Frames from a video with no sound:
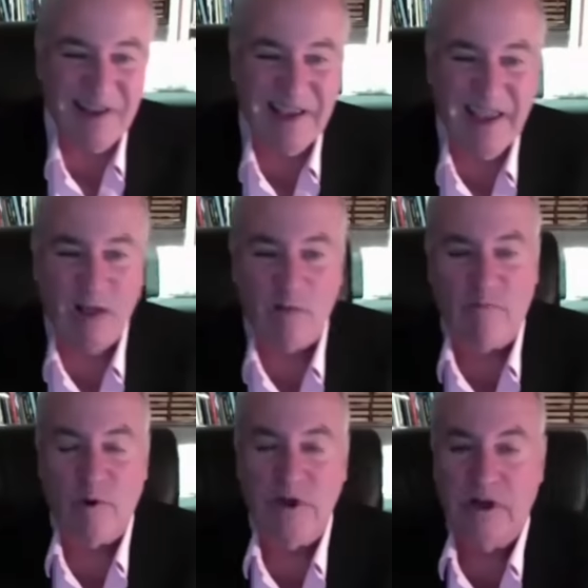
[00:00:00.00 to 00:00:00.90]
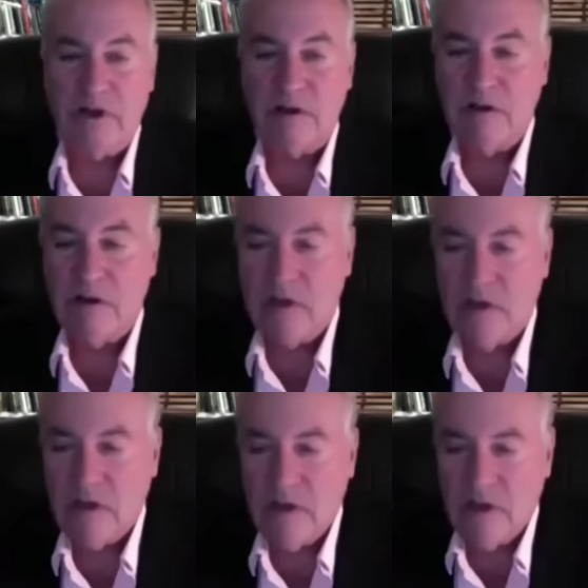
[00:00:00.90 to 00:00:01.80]
California,
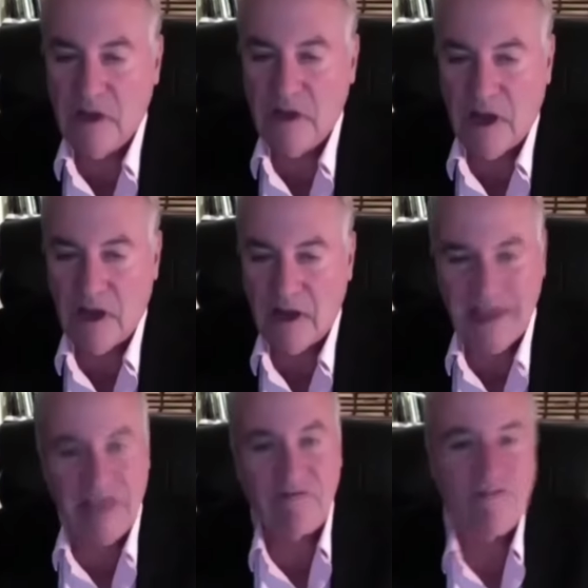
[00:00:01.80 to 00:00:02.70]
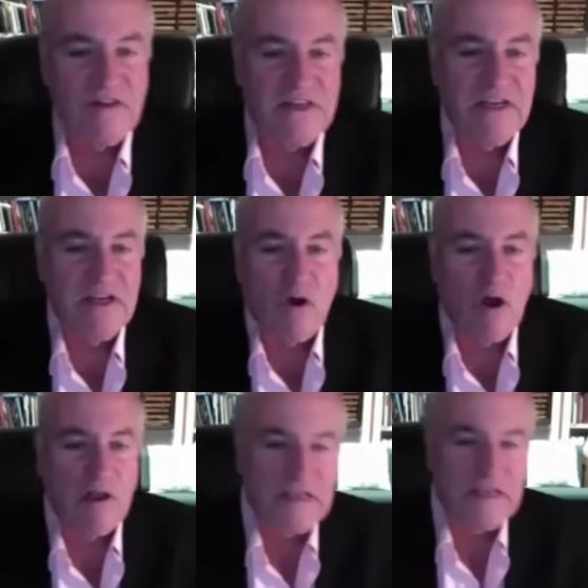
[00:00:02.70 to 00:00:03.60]
even if it did
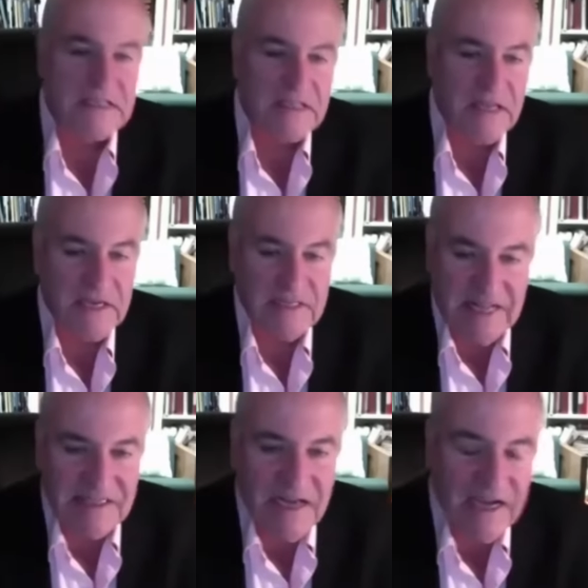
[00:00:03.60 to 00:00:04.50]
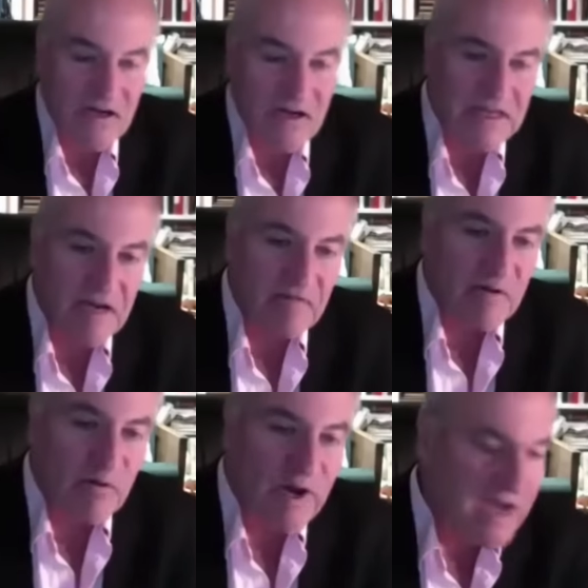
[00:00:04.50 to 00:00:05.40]
all these things, that's not gonna solve the
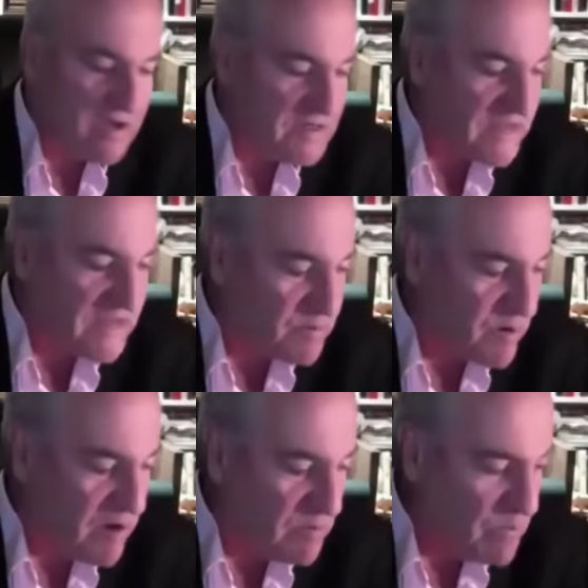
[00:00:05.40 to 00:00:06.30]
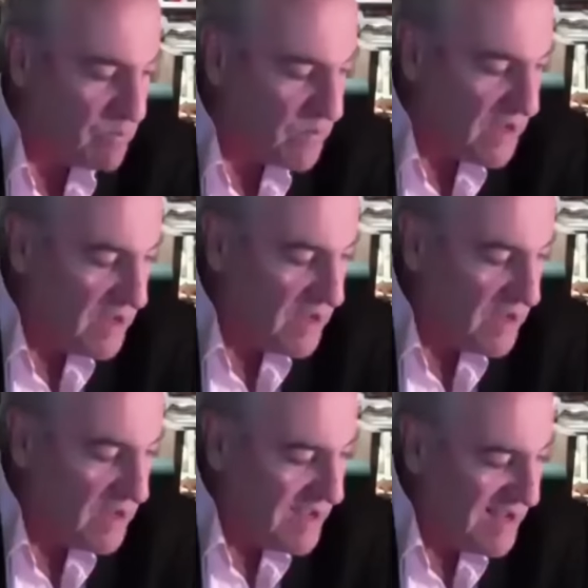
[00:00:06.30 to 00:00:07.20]
greenhouse gas problem.
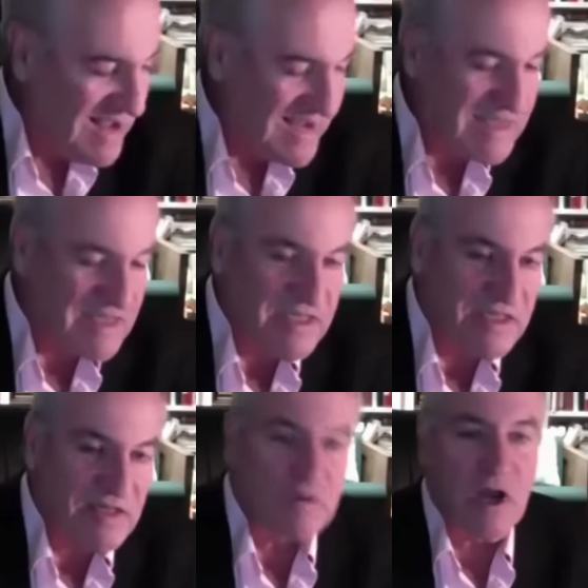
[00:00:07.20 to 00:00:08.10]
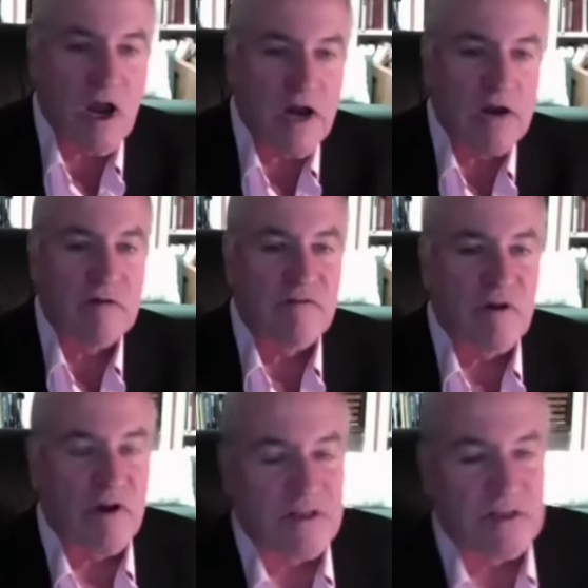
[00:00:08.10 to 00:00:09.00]
I get so tired of
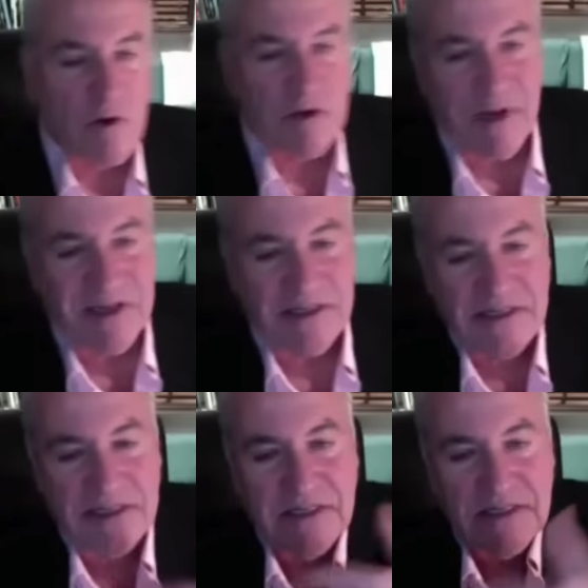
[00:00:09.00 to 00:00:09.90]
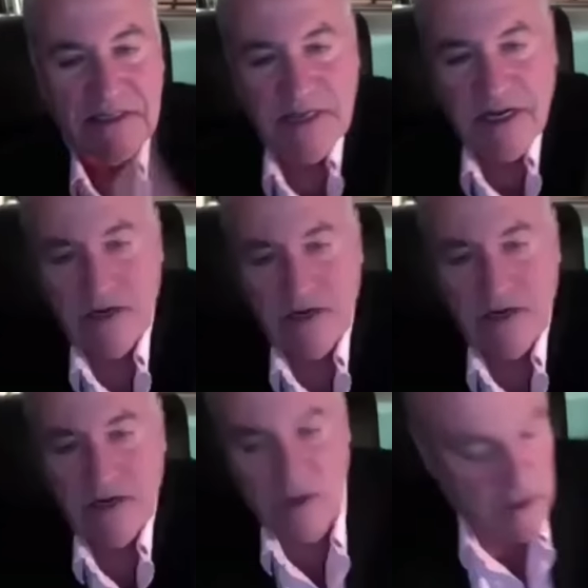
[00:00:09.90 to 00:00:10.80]
hearing this argument because it's the
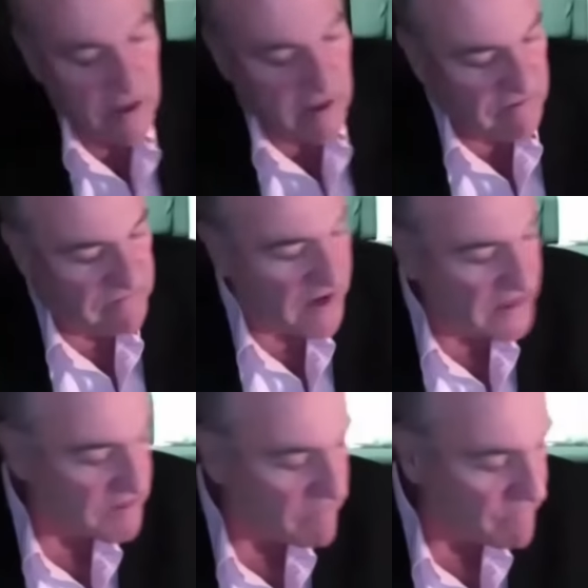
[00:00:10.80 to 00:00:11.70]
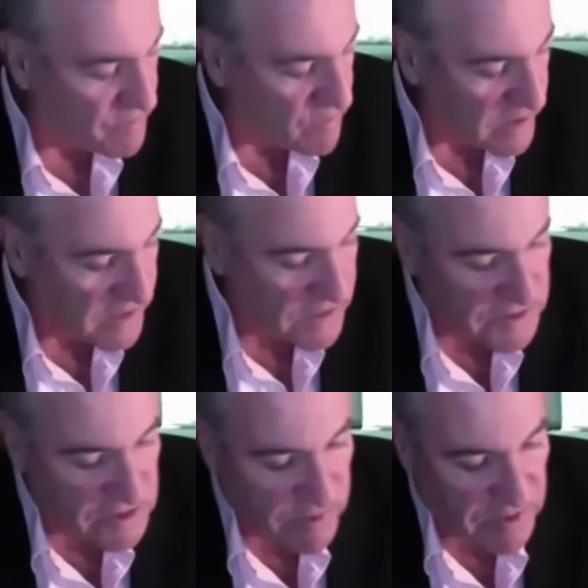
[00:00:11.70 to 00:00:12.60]
standard fossil fuel
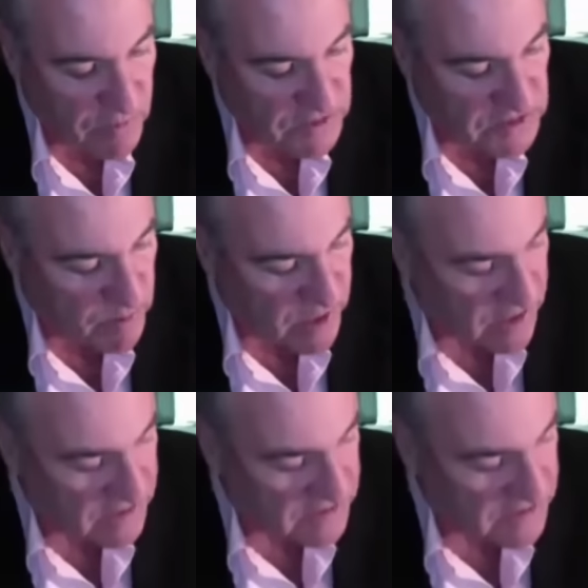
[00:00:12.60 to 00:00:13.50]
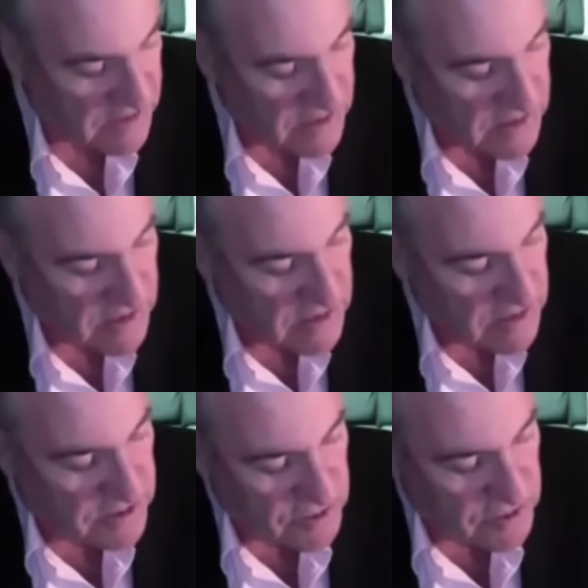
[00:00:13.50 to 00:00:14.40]
industry response
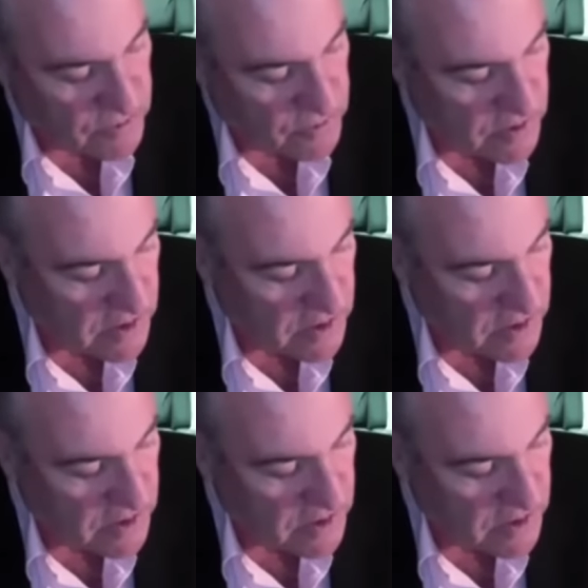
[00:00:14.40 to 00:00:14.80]
to